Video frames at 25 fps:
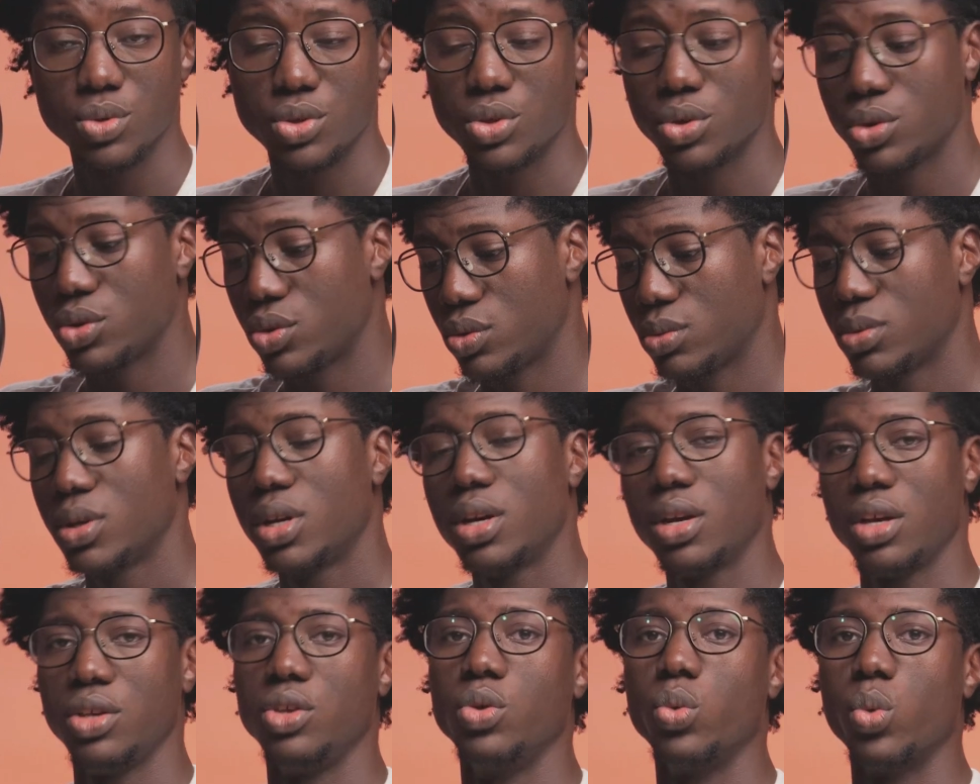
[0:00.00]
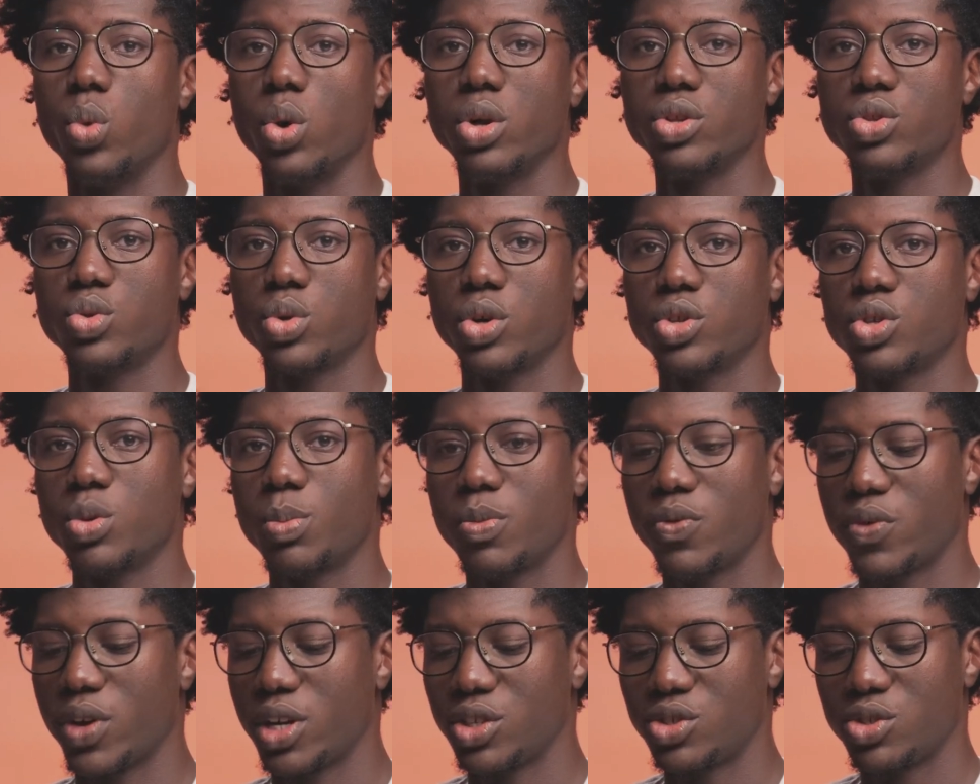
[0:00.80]
So you want to also
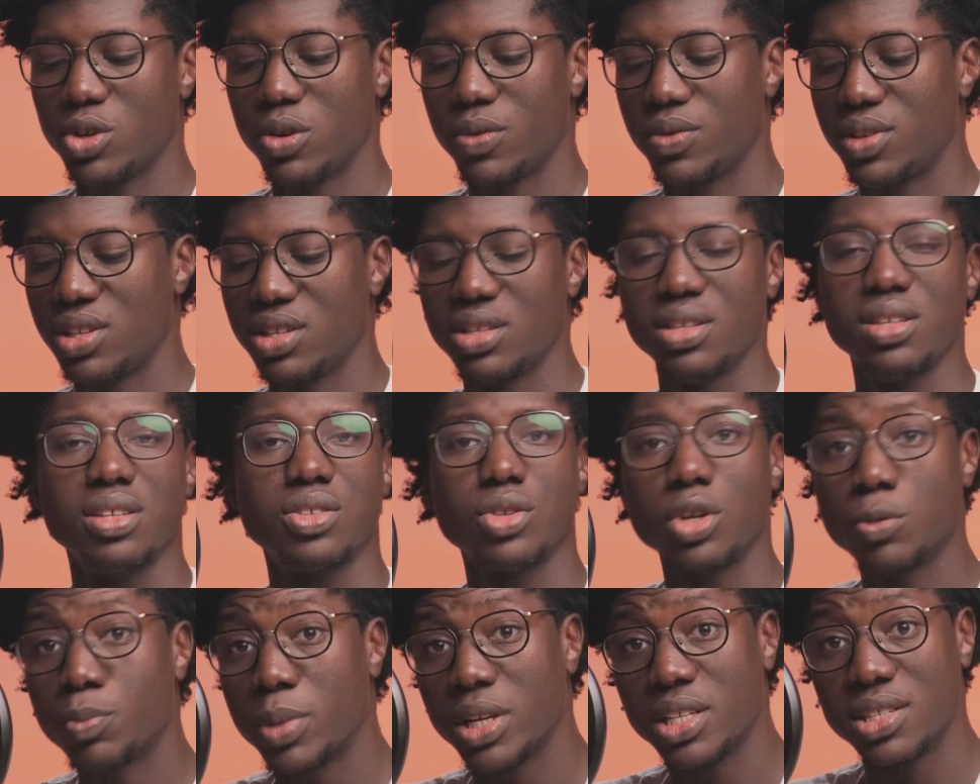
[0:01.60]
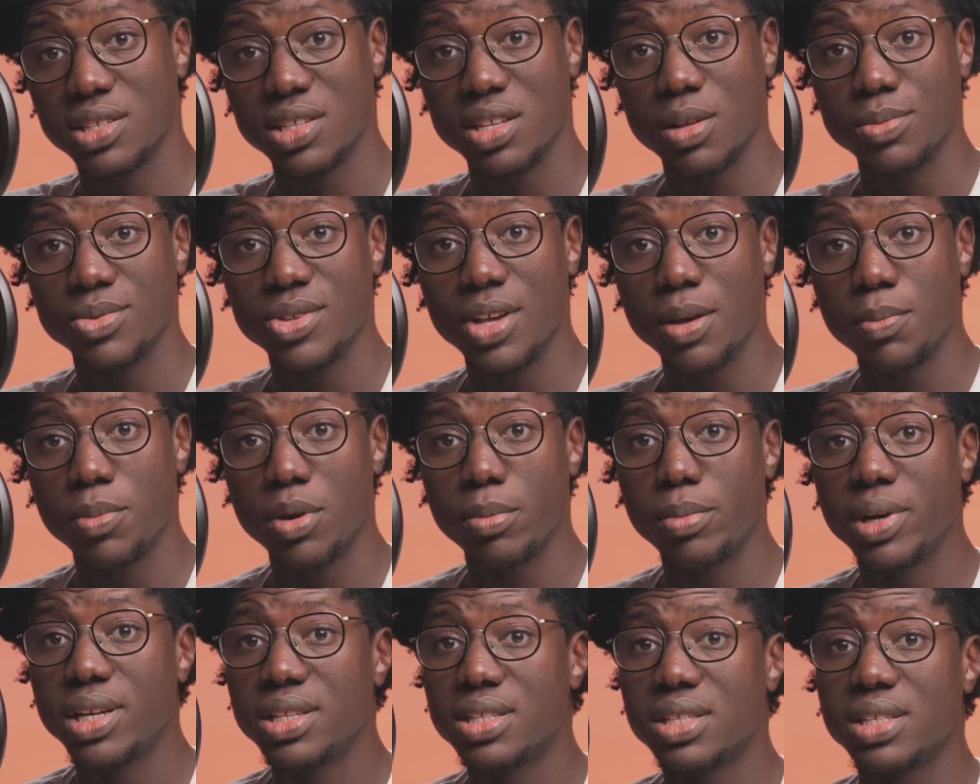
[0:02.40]
be very sure of the third-party systems they're
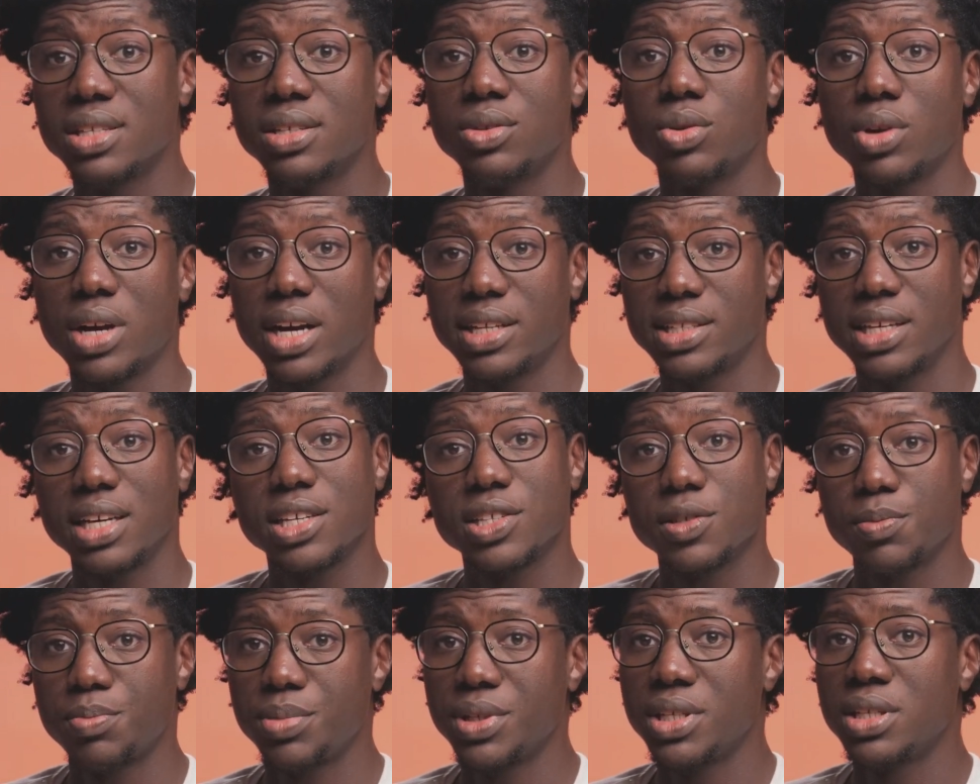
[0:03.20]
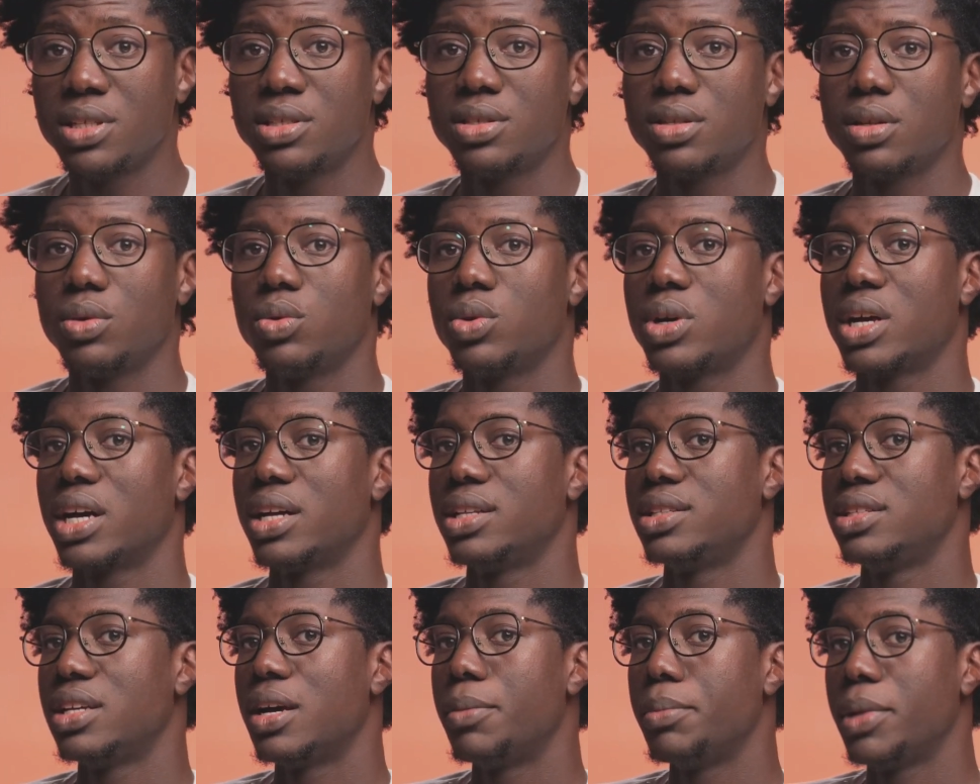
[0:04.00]
implementing, look at their speeds, look
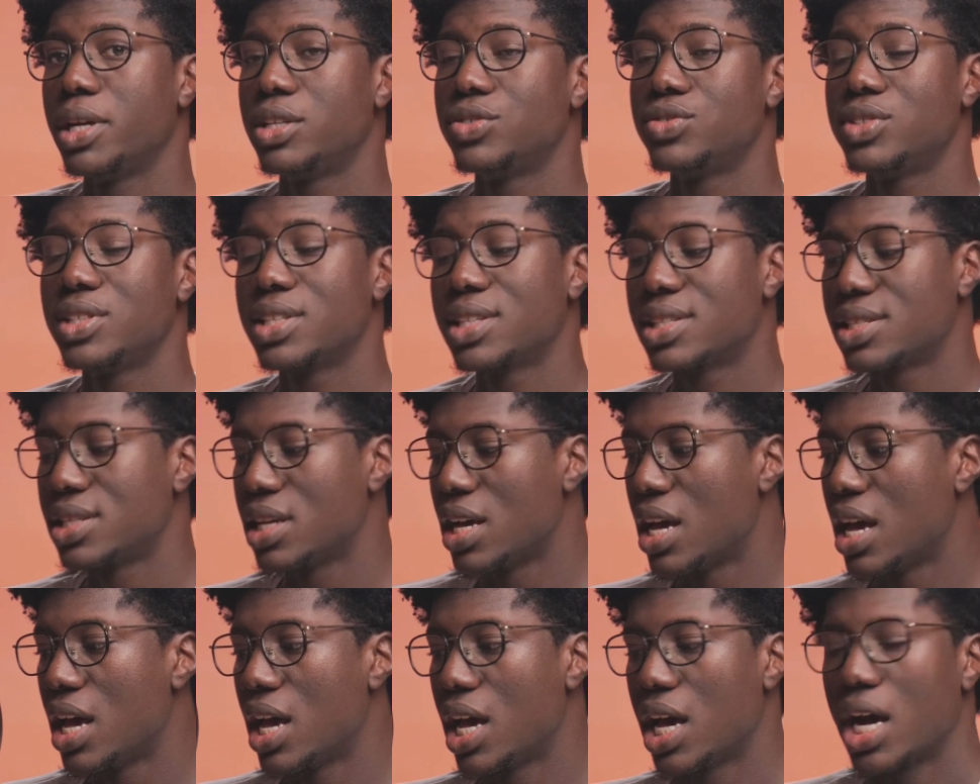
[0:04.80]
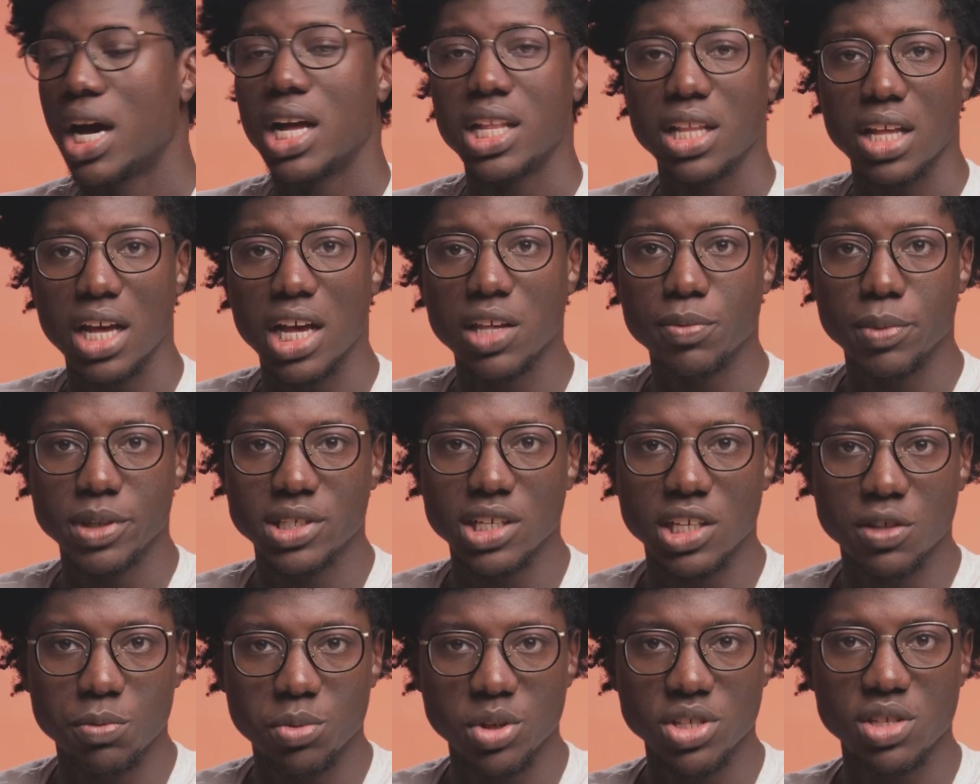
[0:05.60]
at their metrics, and as
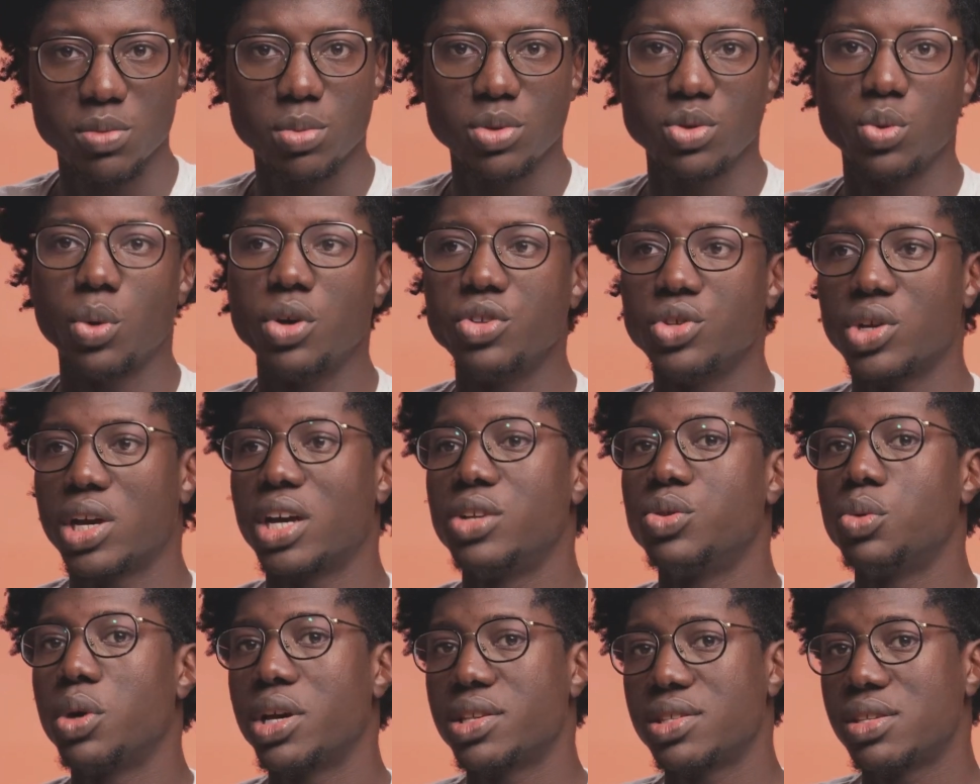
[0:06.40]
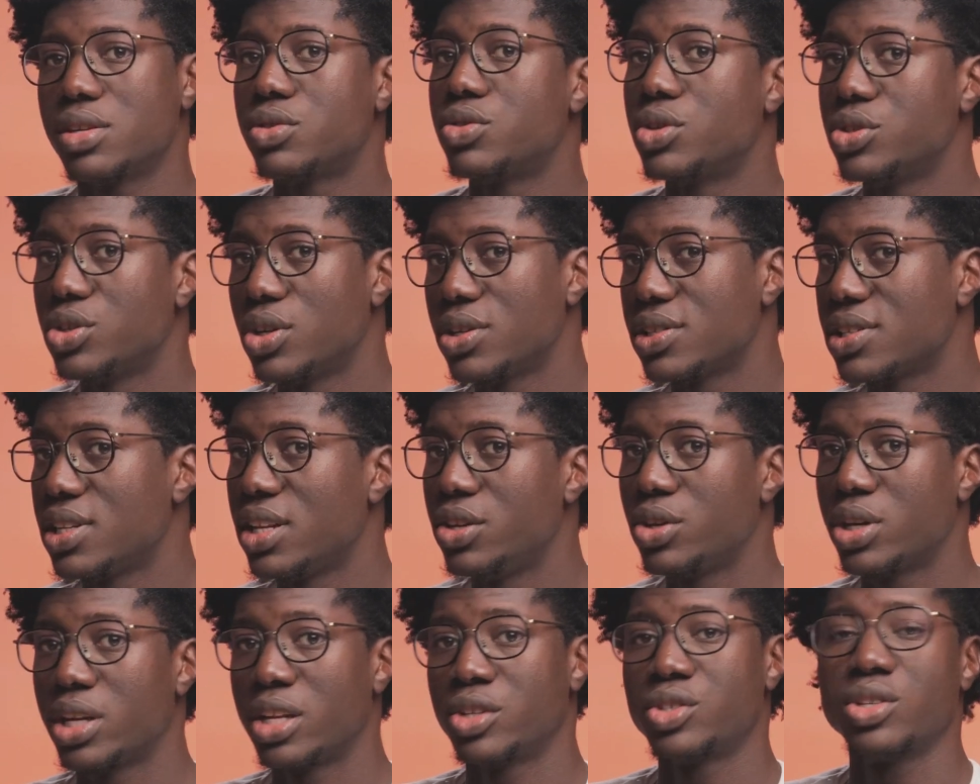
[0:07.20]
much as possible, the ones you can do
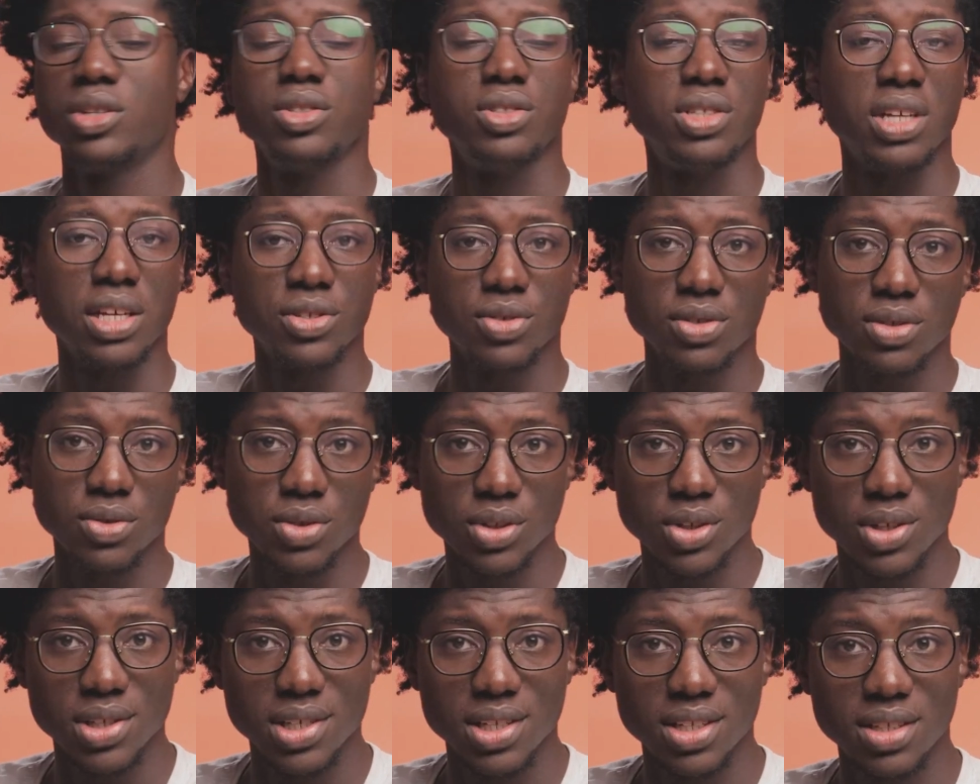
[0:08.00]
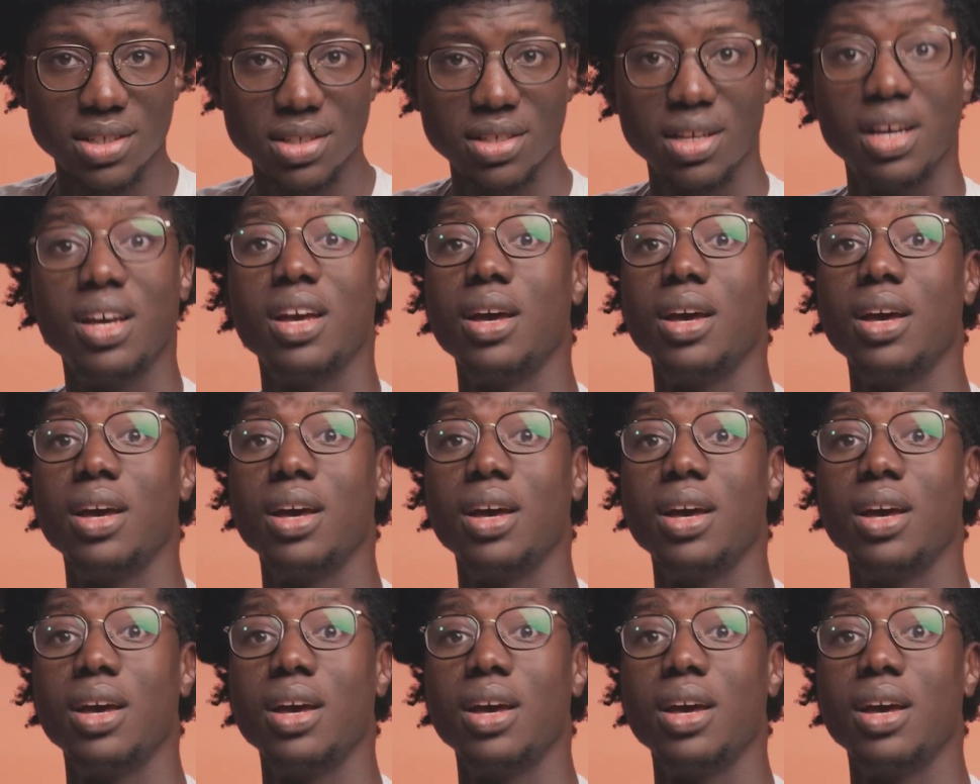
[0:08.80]
asynchronously, you can actually do asynchronously,